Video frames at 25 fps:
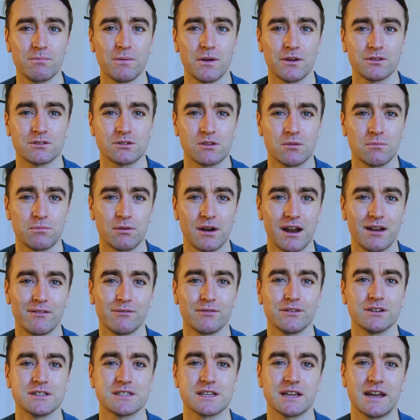personal
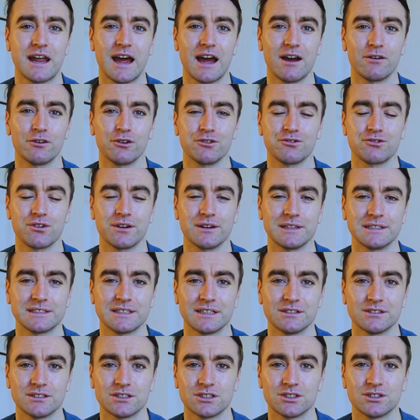preference and how you're trying to
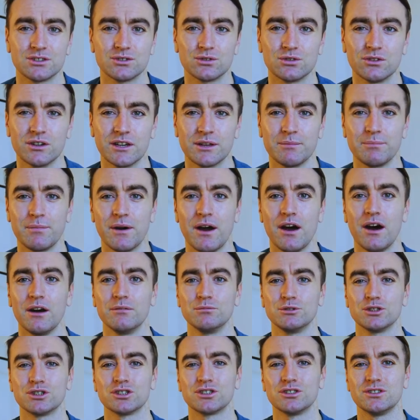tell a story, but
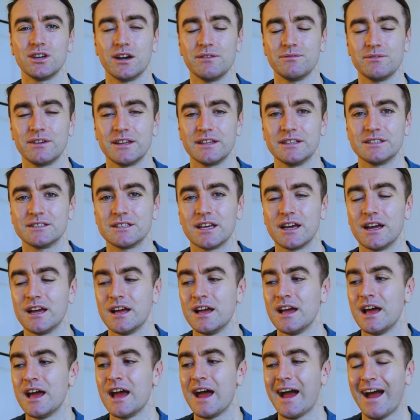I'm just diving into
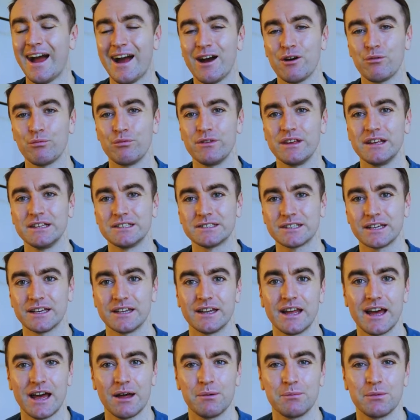how these
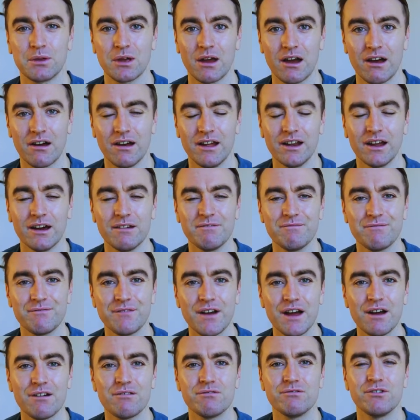can help you out. And I've
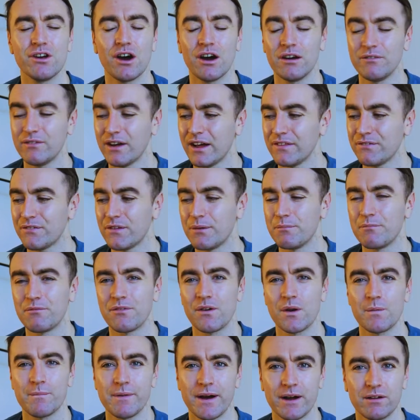had them
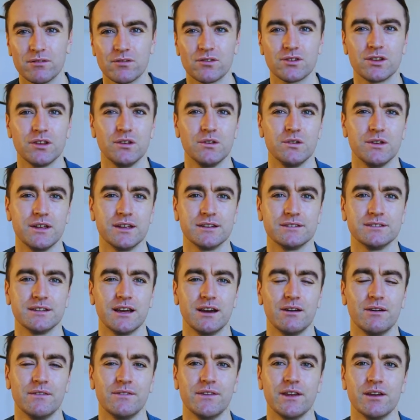for about 2 years
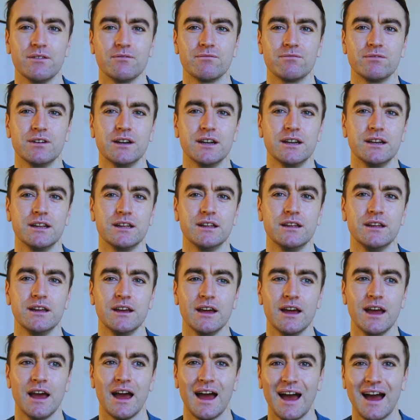now, and they really
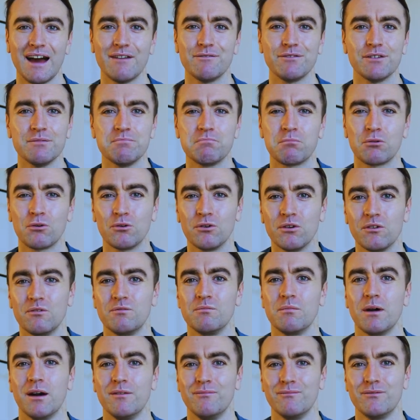have
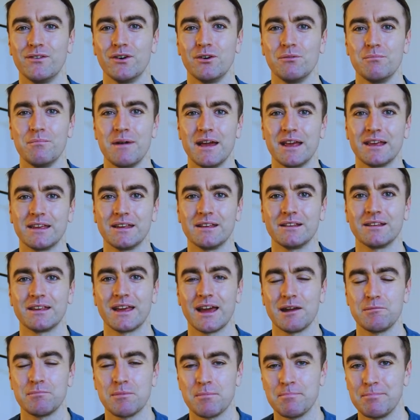improved my filmmaking
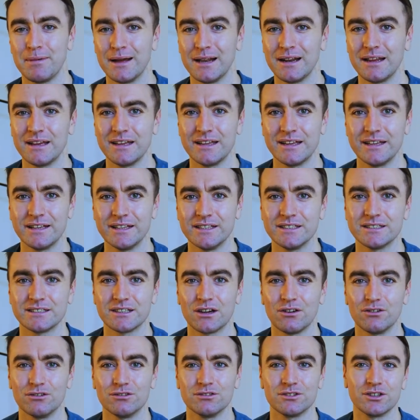capabilities
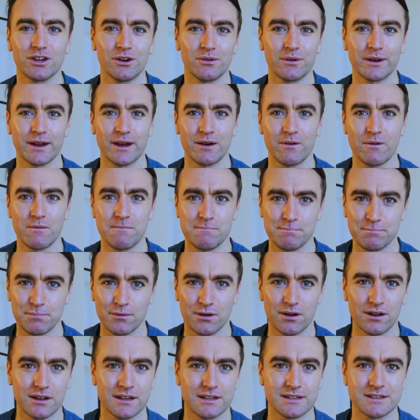of going out on
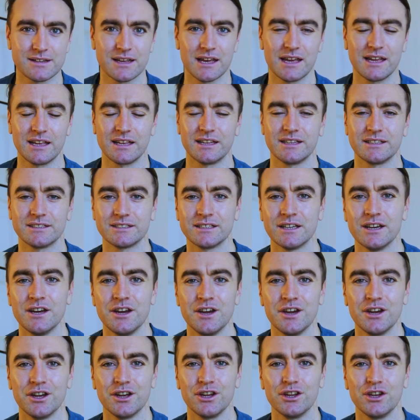bright days.
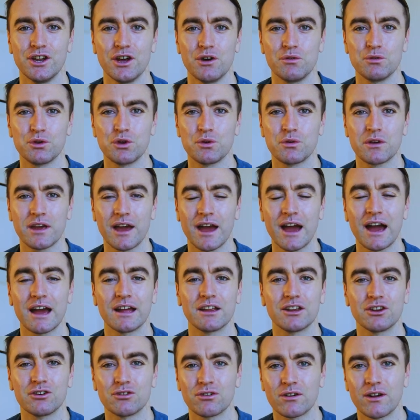You
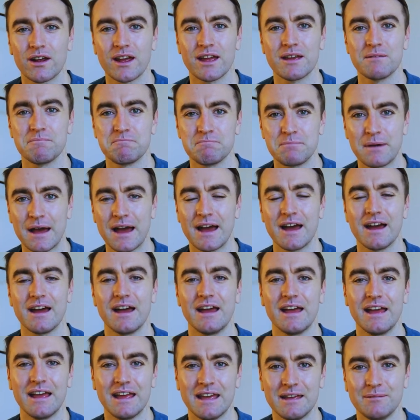can create
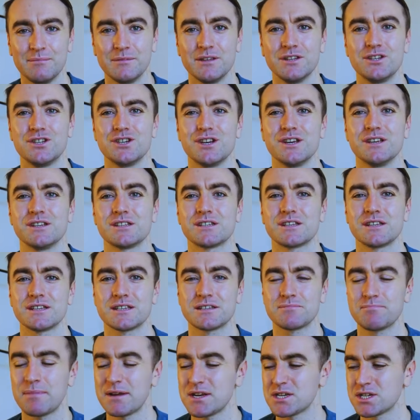better images,
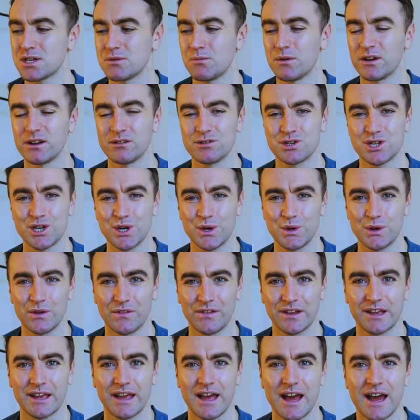especially when I was shooting
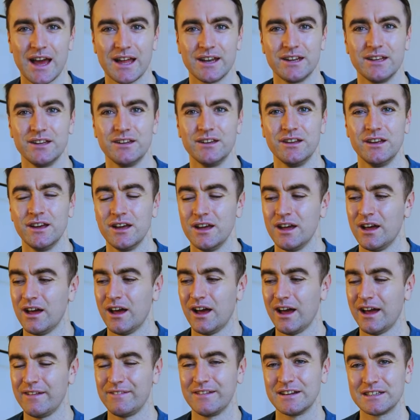on the Canon.
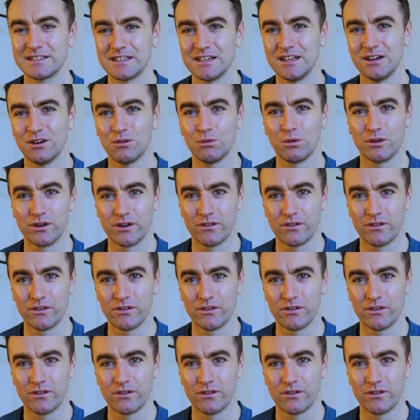I had this little one